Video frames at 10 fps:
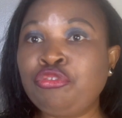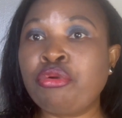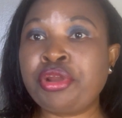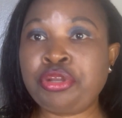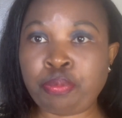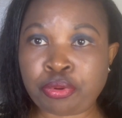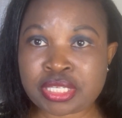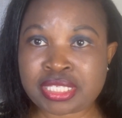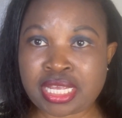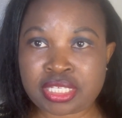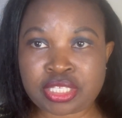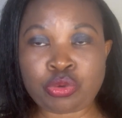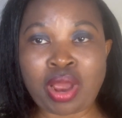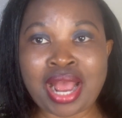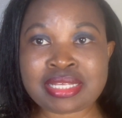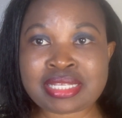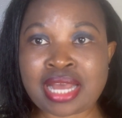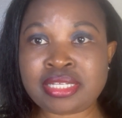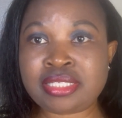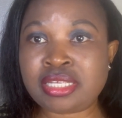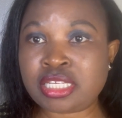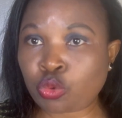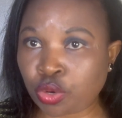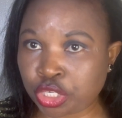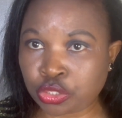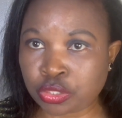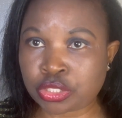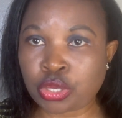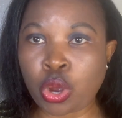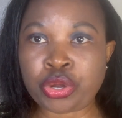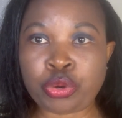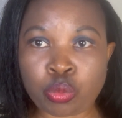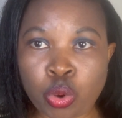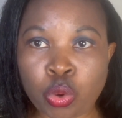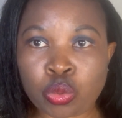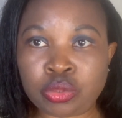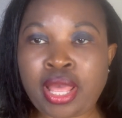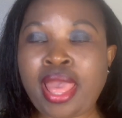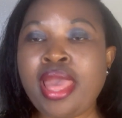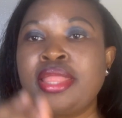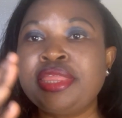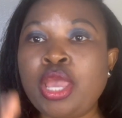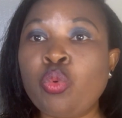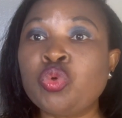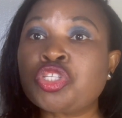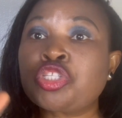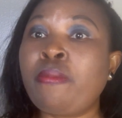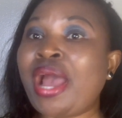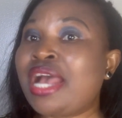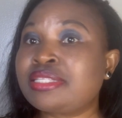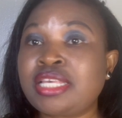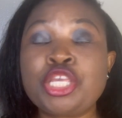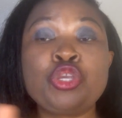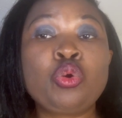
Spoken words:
during the process you answered 6 questions on a row, they will stop asking you